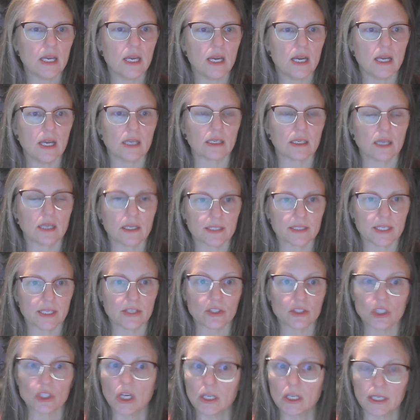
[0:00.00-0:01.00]
Content
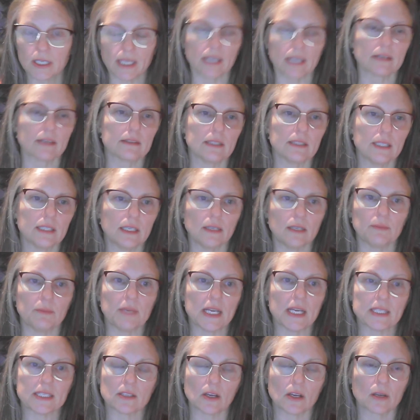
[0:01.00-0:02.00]
chunking.
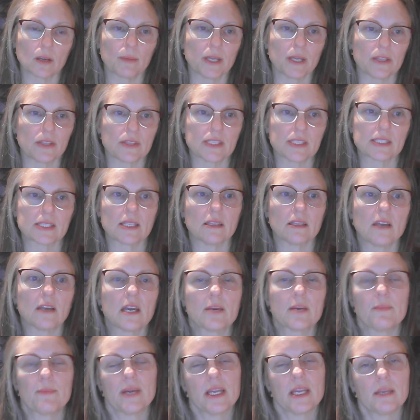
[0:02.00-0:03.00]
I talk about this a lot
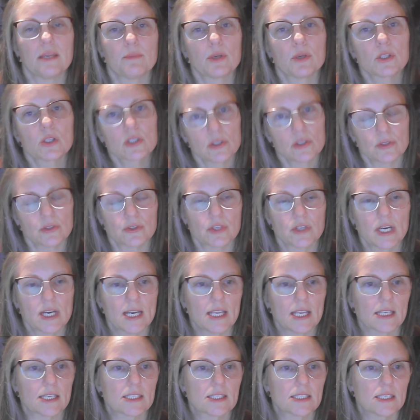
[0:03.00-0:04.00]
in my personal
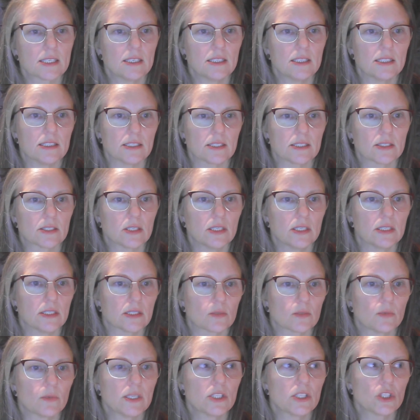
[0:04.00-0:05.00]
trainings,
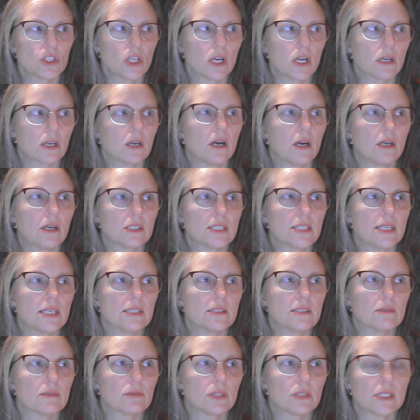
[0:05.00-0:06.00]
is we chunk content
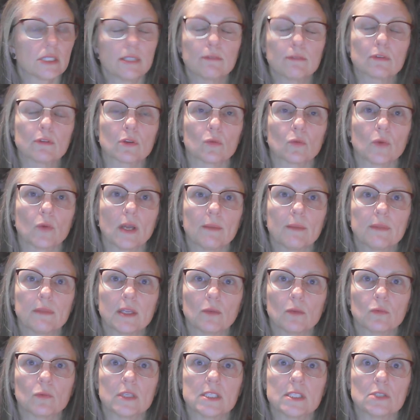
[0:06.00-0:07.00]
differently for the web
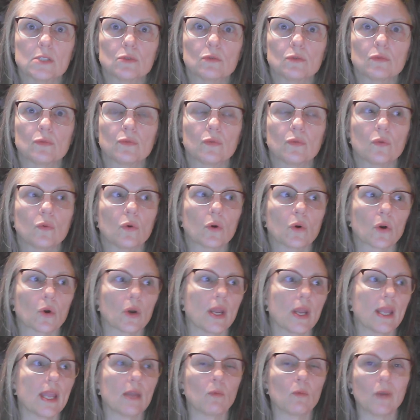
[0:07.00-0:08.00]
than we do for
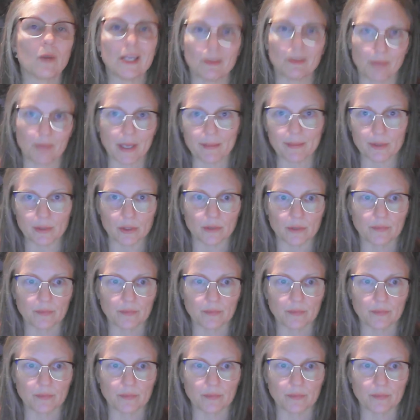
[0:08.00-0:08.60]
a white paper.